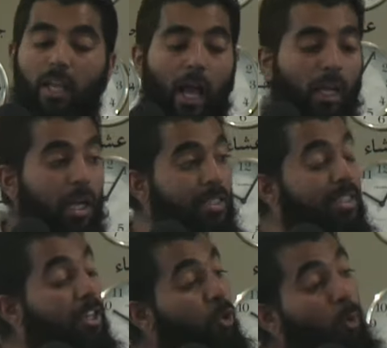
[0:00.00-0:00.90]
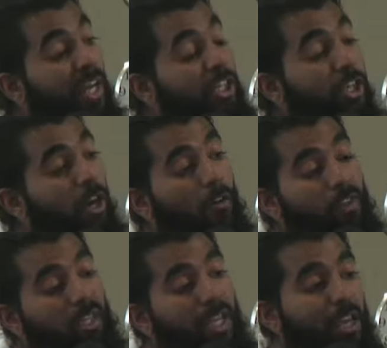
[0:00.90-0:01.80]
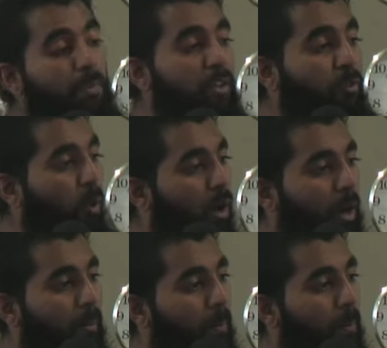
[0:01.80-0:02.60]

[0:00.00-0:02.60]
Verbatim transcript: a continuation of the day before.